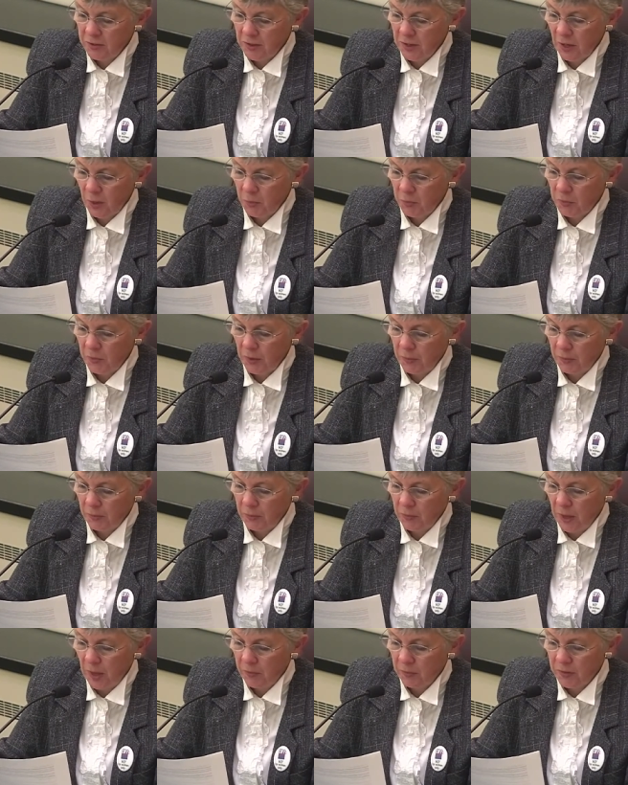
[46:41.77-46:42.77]
that helped
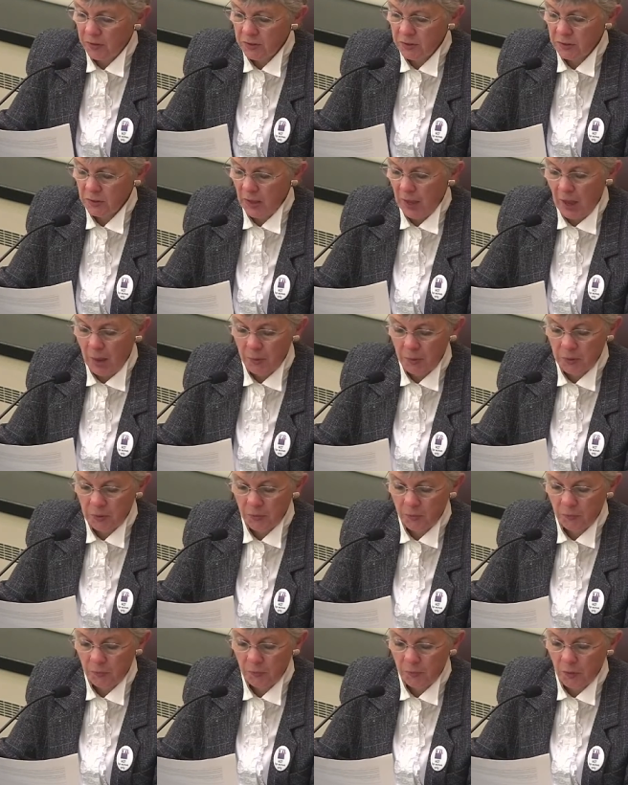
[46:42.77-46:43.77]
have this
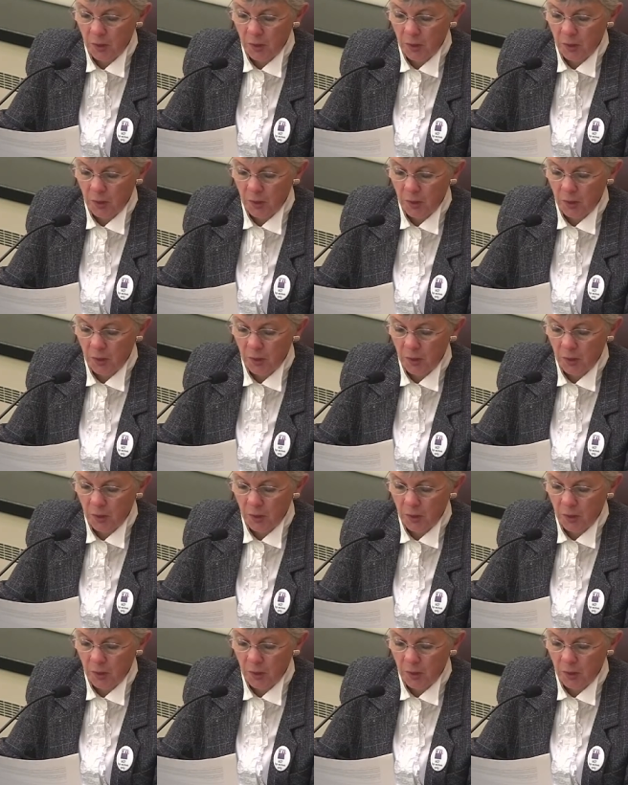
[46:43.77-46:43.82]
happen.